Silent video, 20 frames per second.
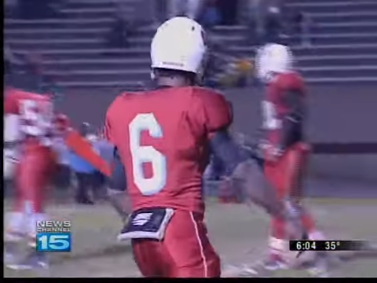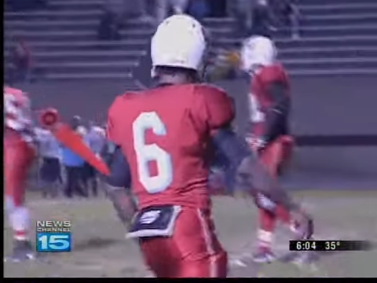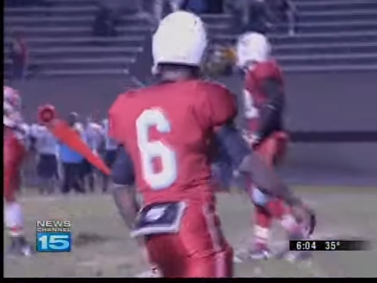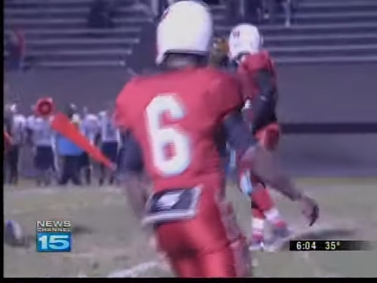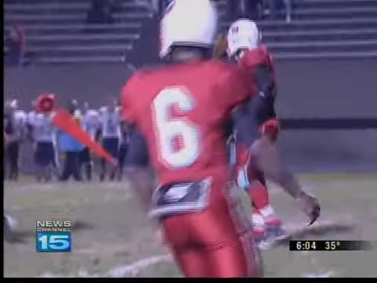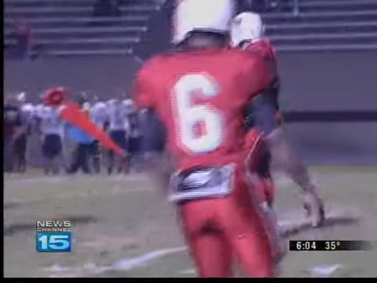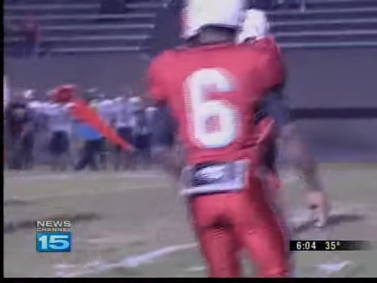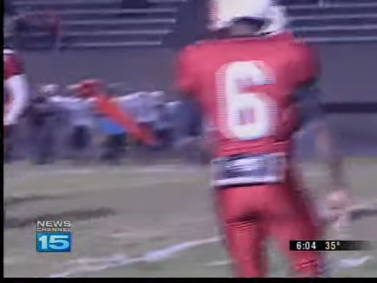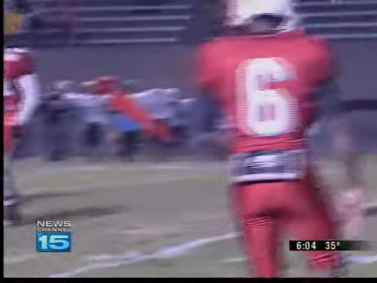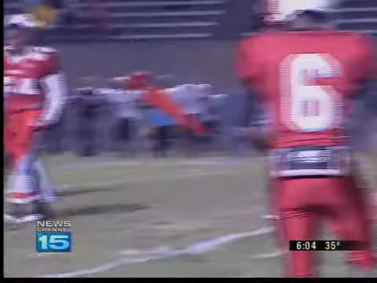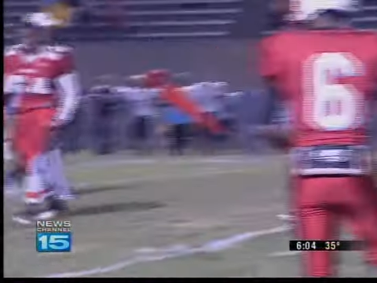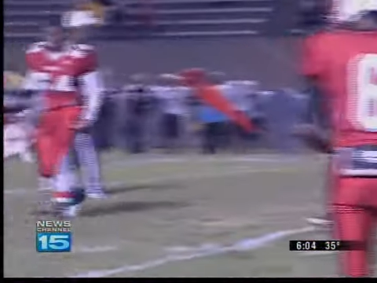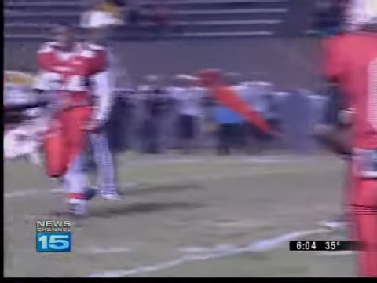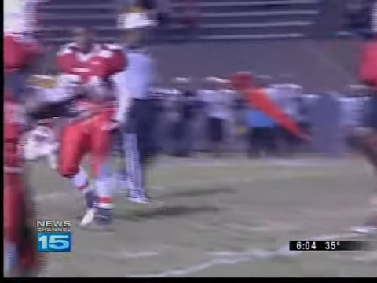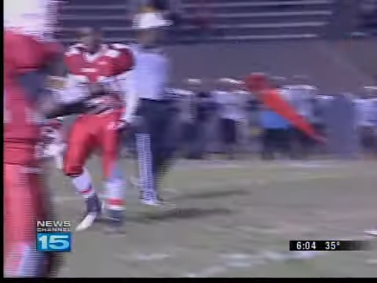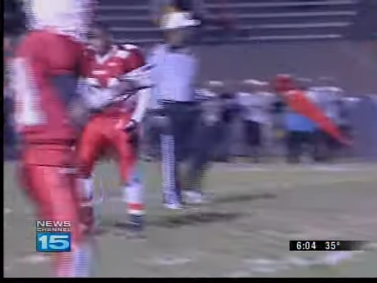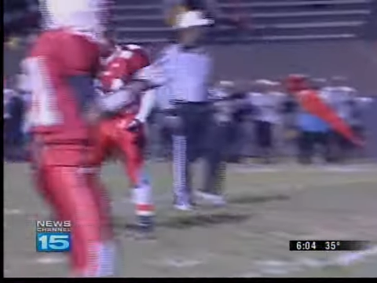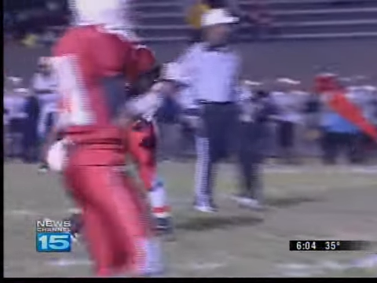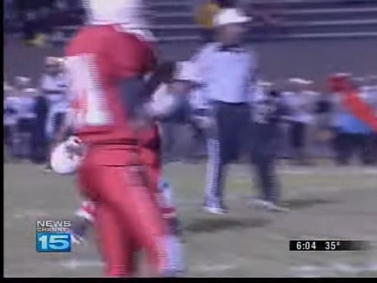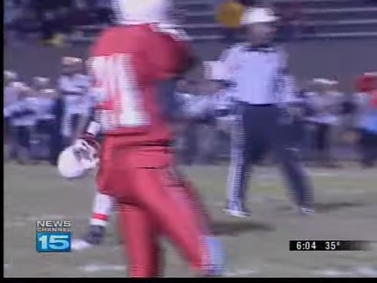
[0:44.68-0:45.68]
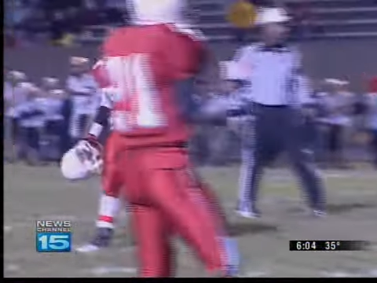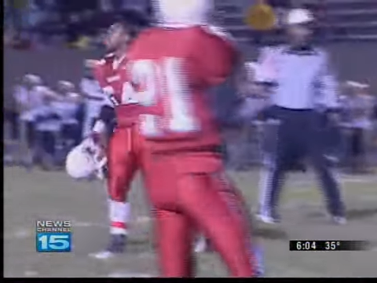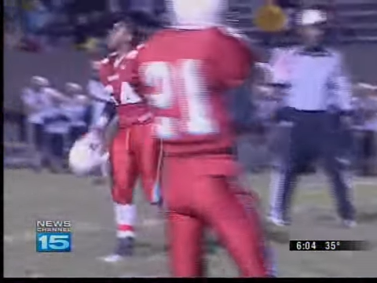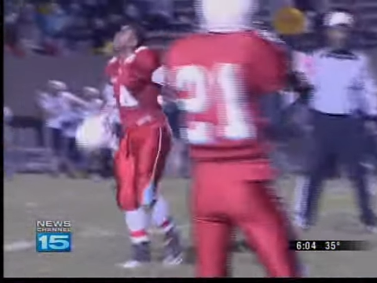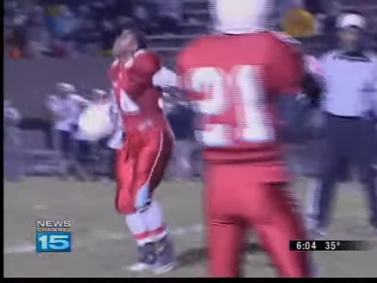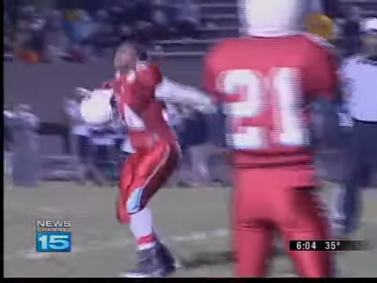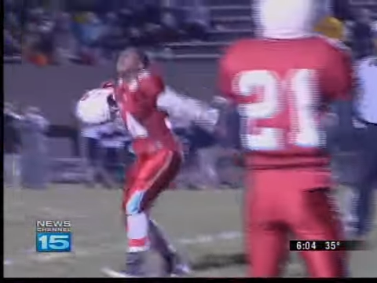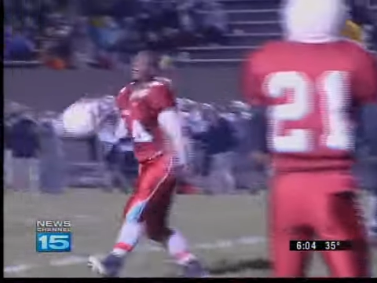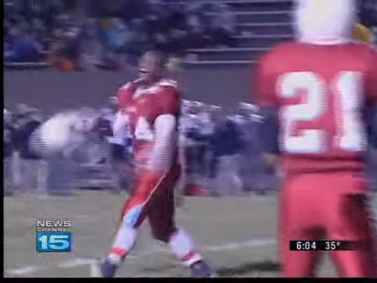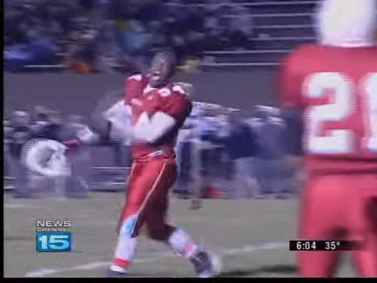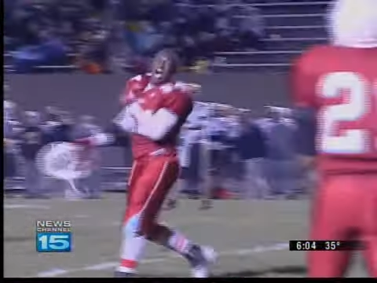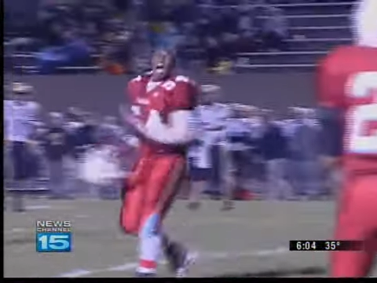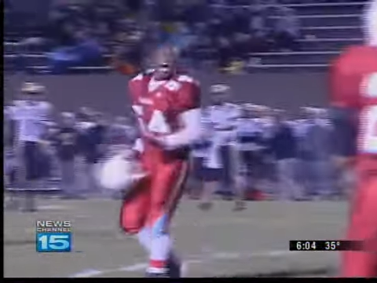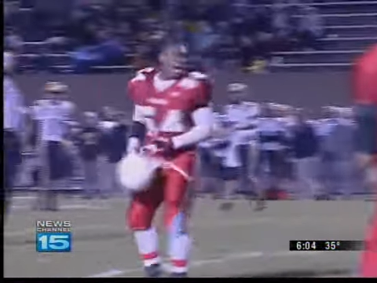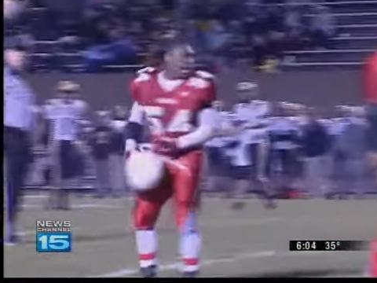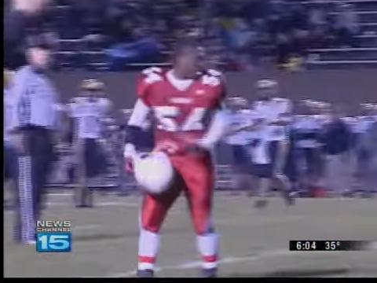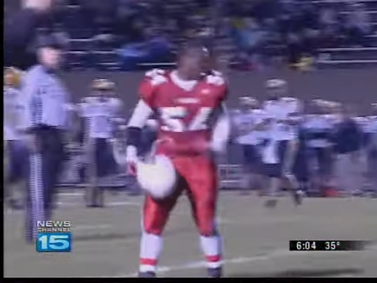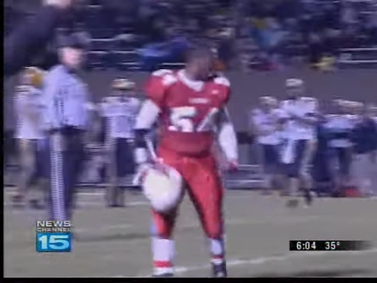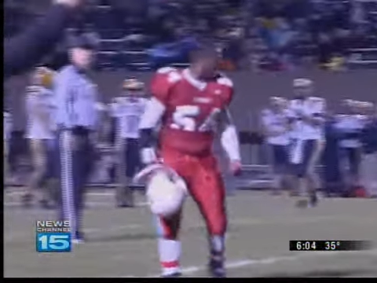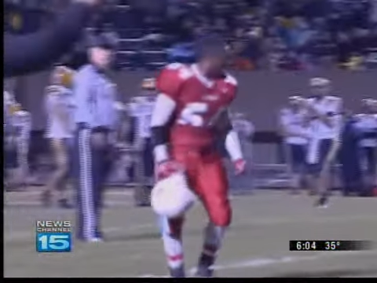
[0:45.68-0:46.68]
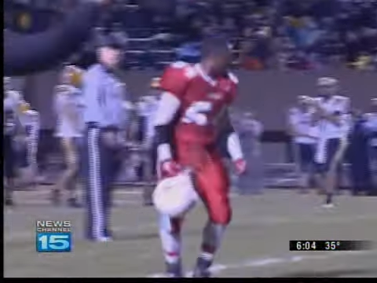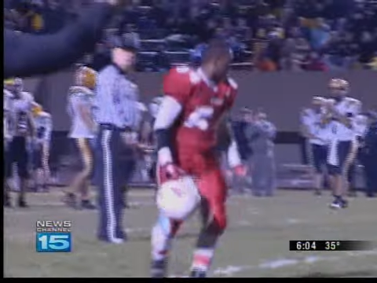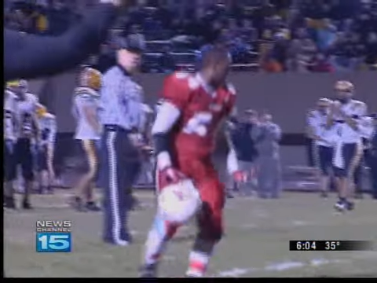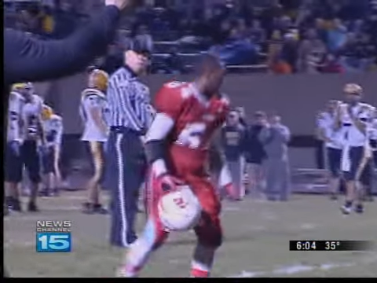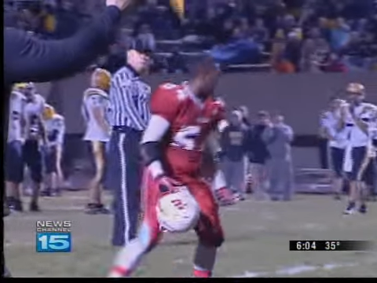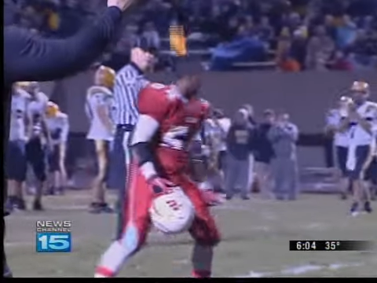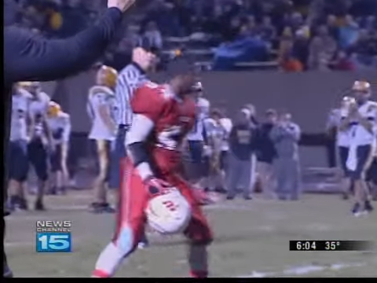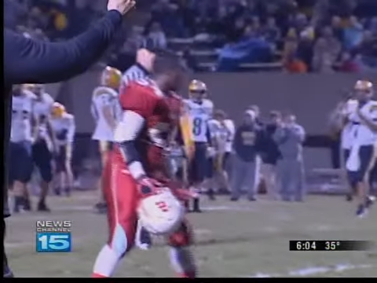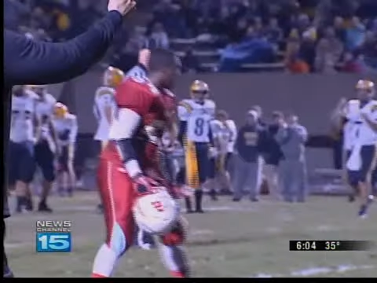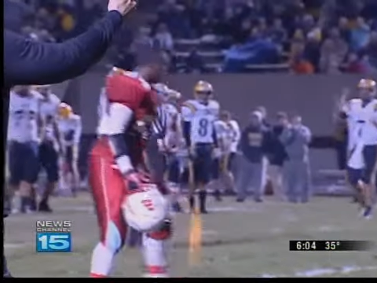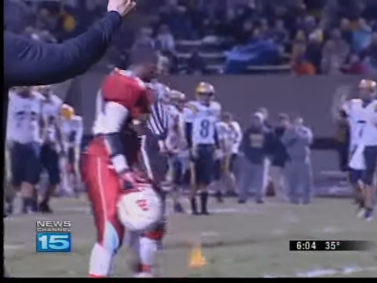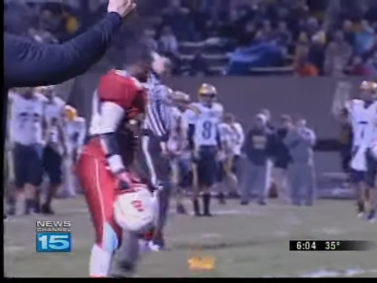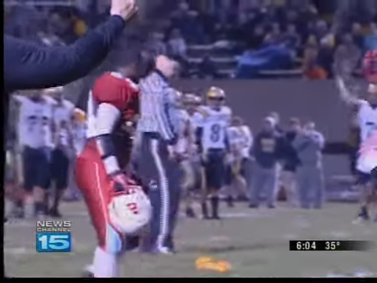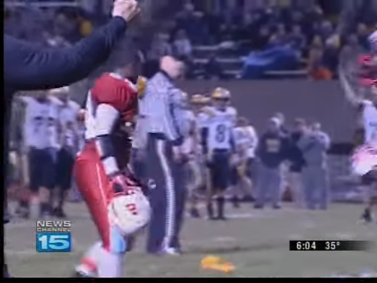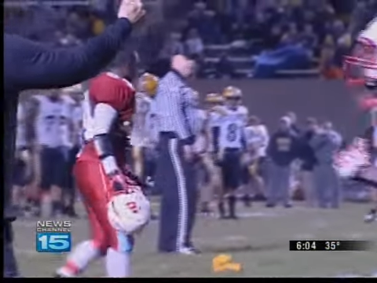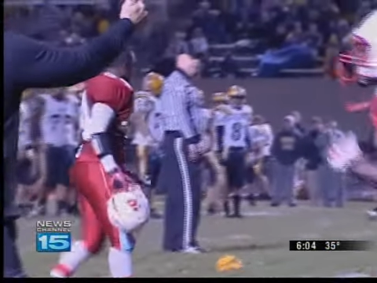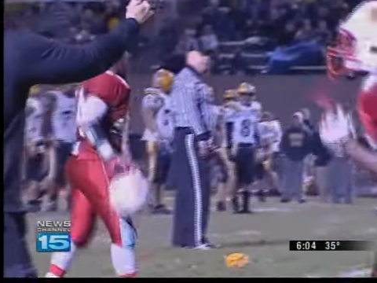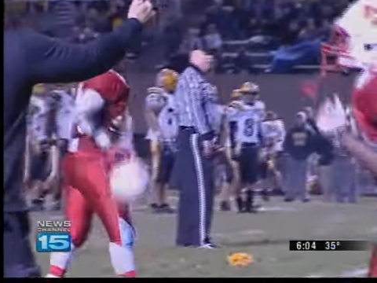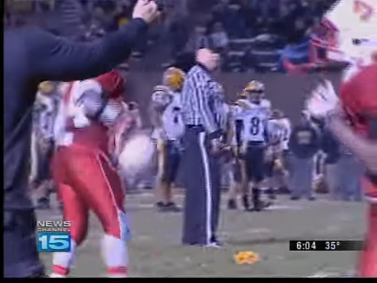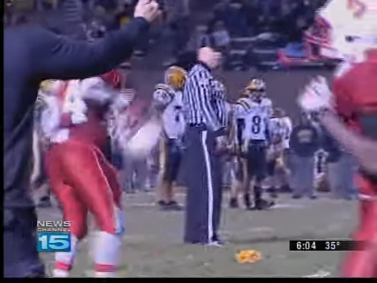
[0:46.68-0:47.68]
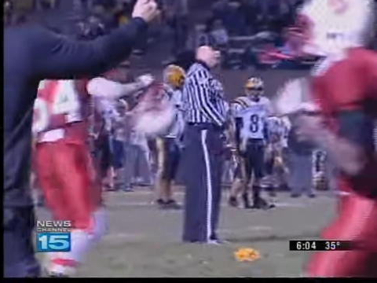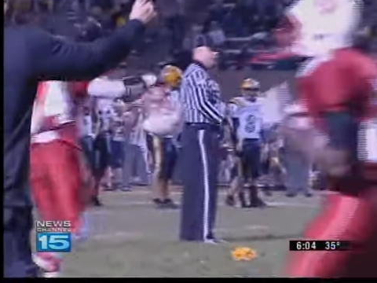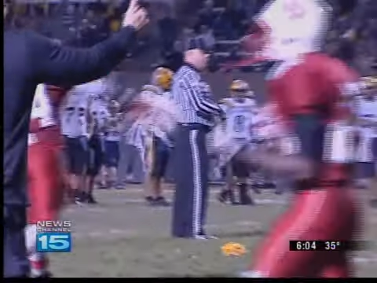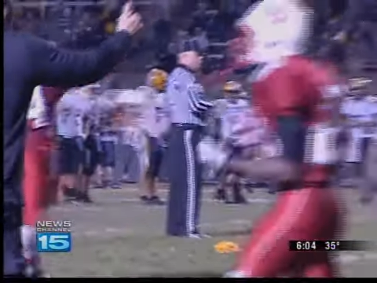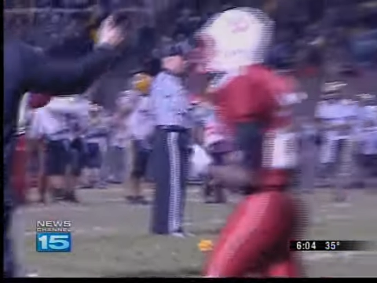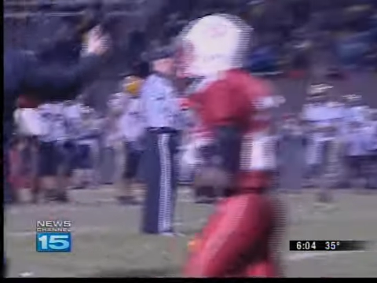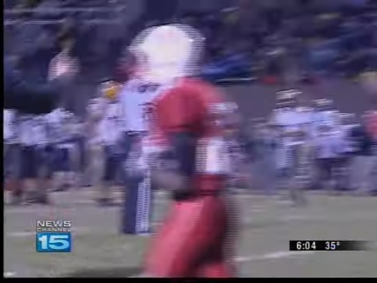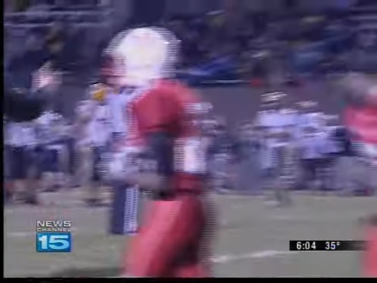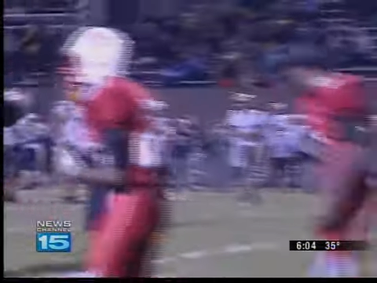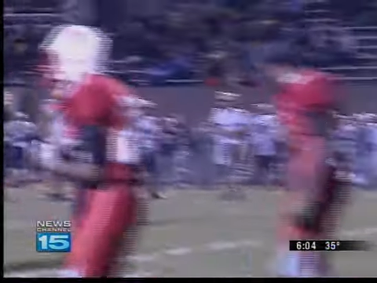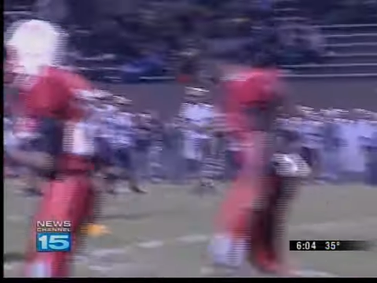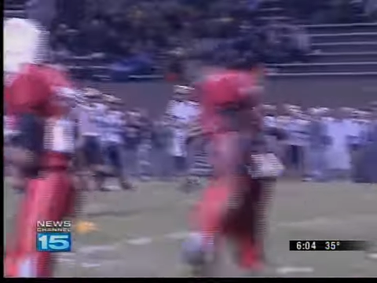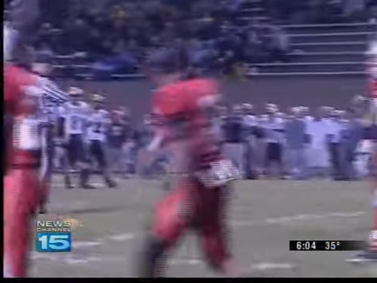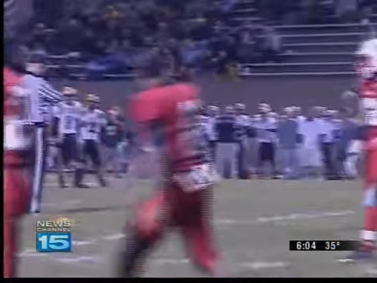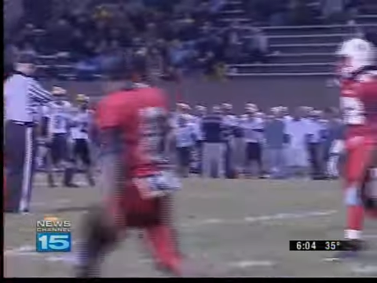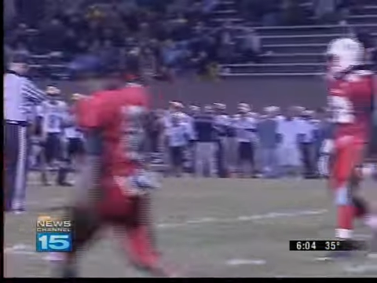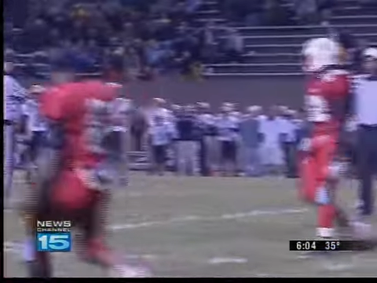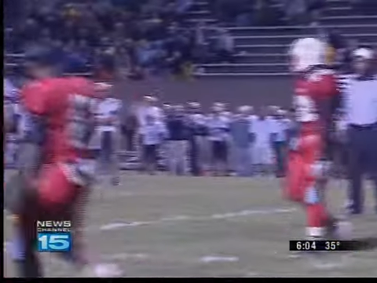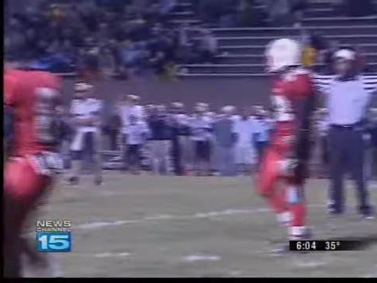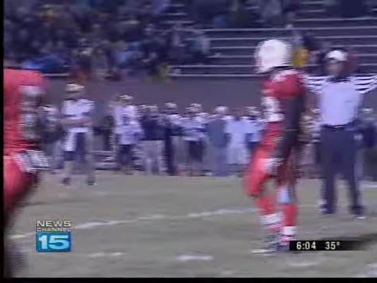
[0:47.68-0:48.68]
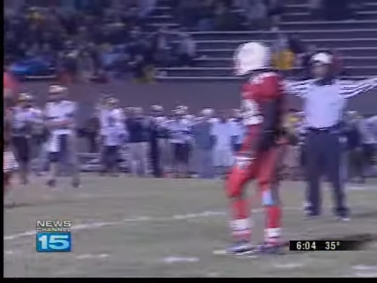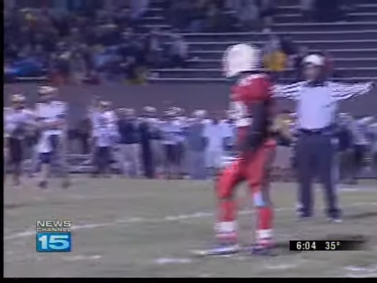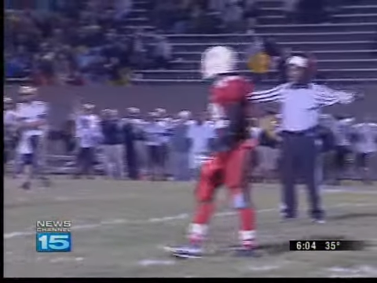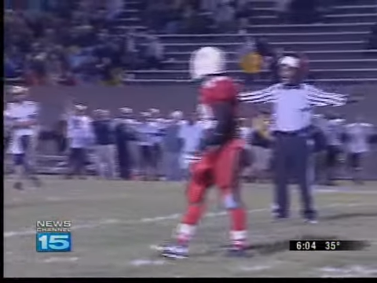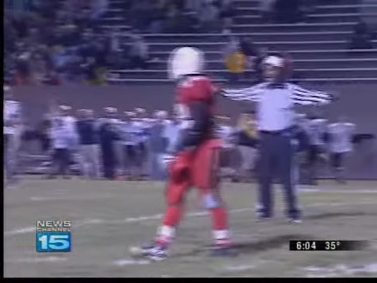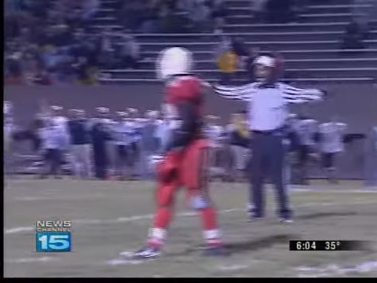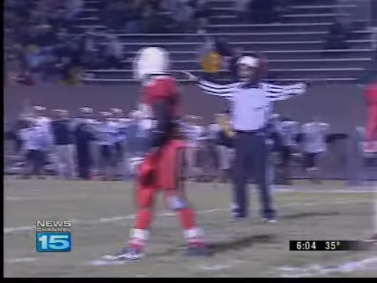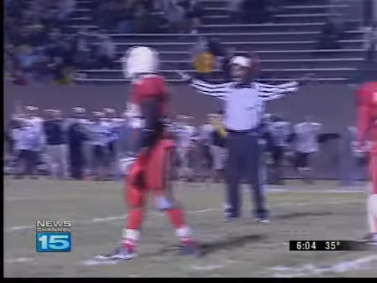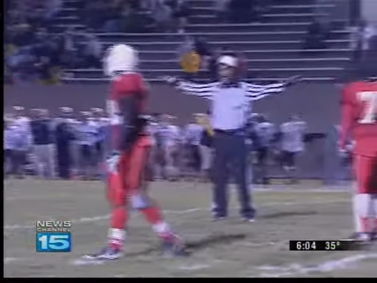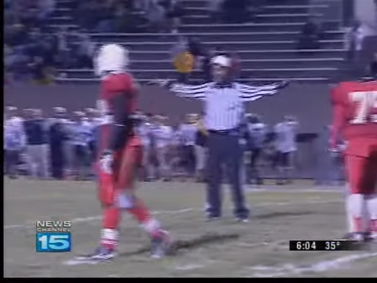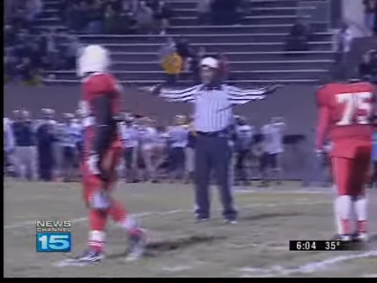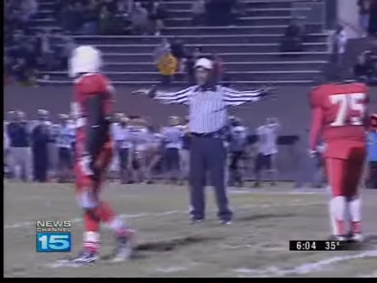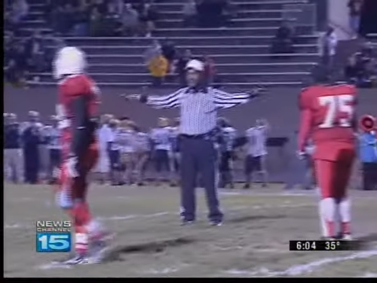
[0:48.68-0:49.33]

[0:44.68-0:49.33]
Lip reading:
No face is visible, so there are no lips to read.